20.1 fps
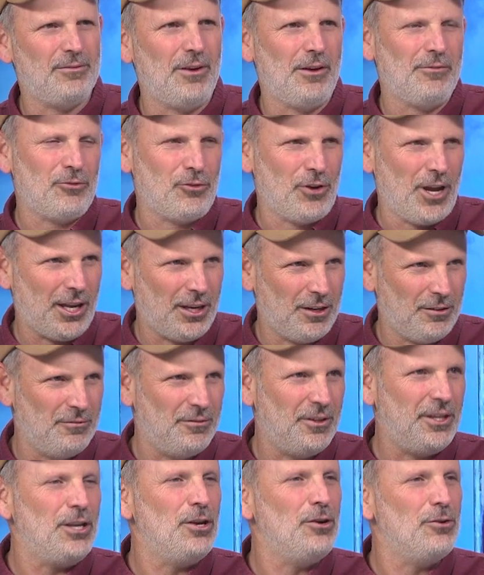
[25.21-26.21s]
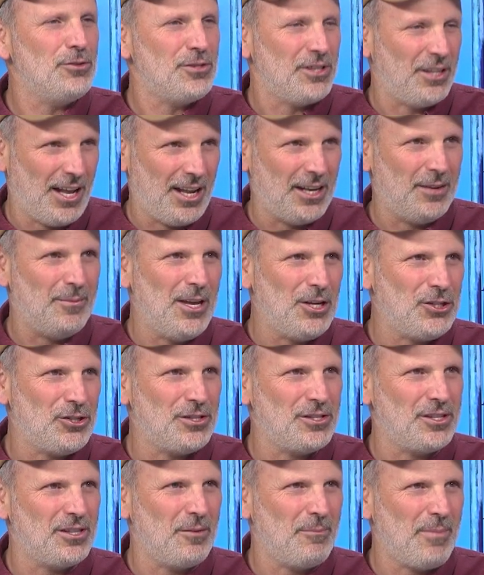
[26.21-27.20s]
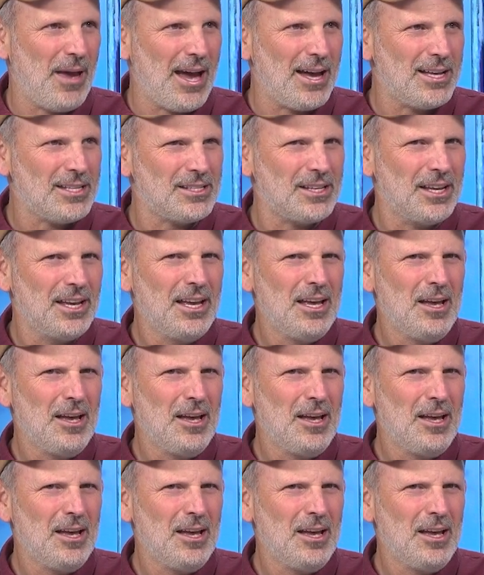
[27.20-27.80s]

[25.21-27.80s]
I've created videos and animations in the past,